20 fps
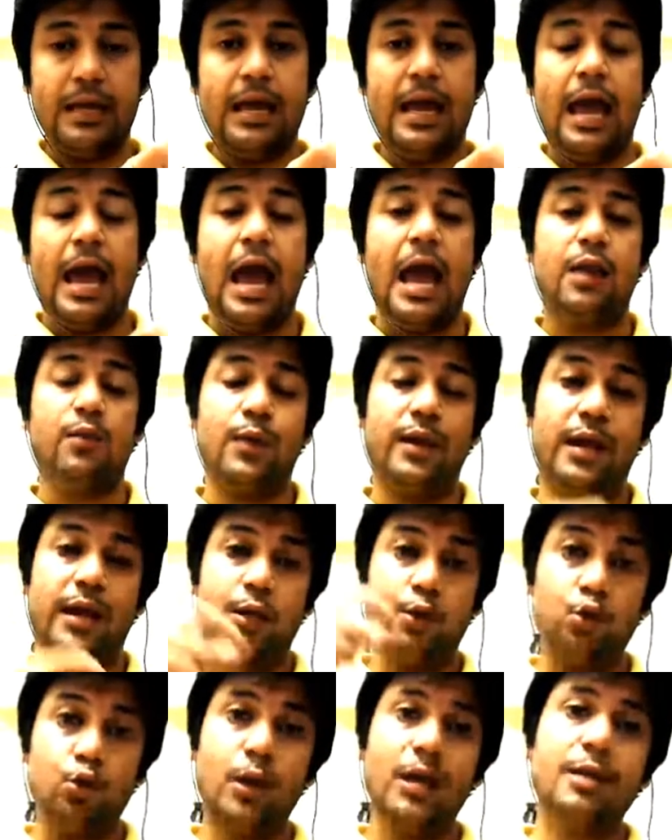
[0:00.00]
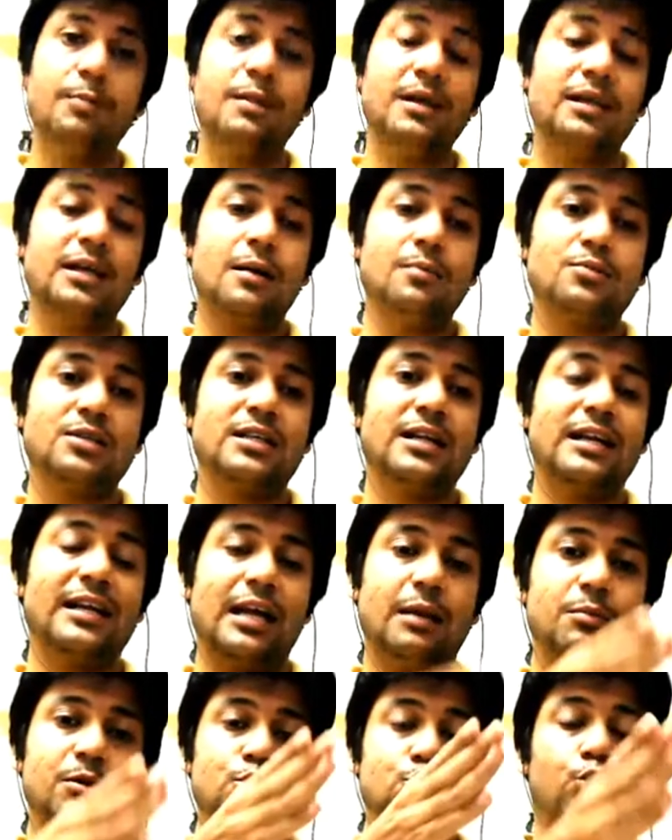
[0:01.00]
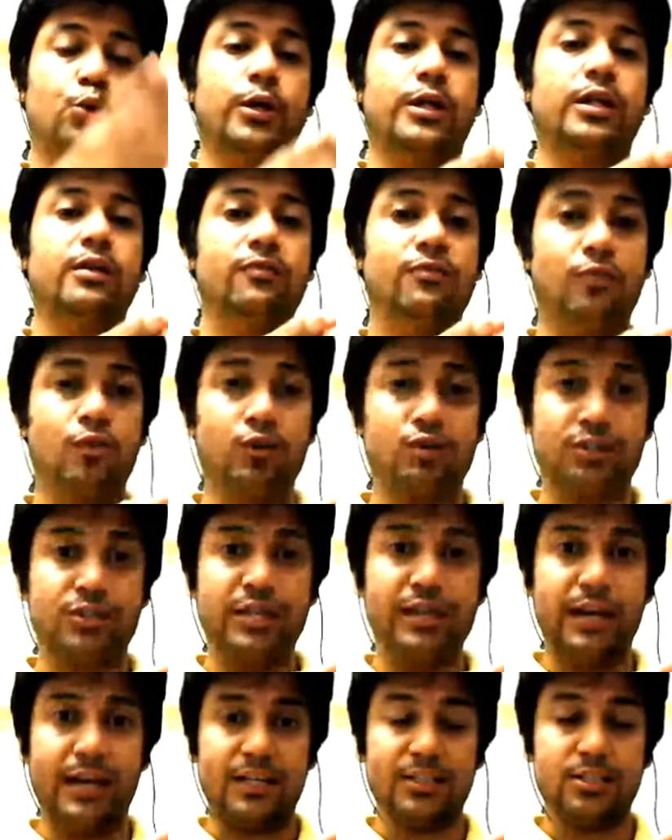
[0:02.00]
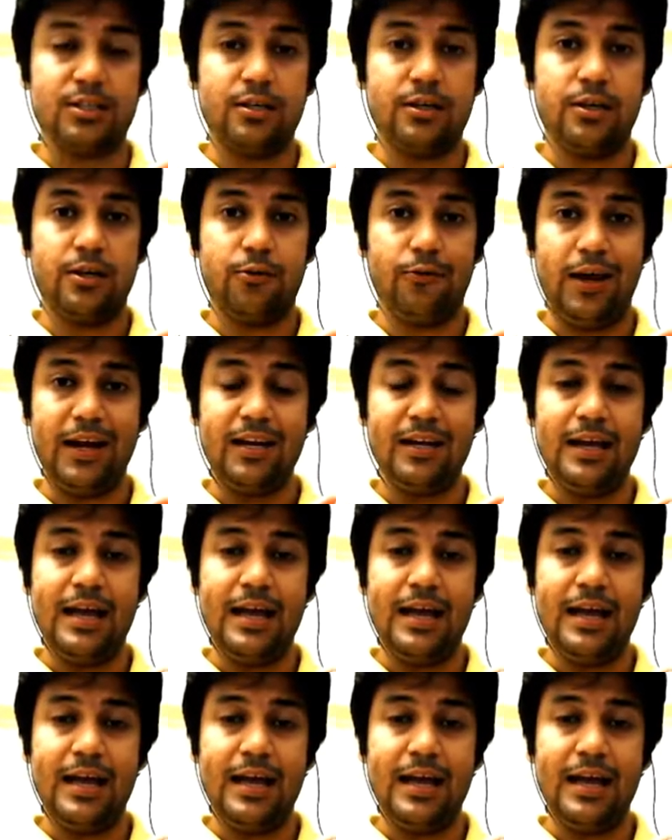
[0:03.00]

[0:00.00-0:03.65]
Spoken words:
and when a new element comes in, it can be stored at the first index, right?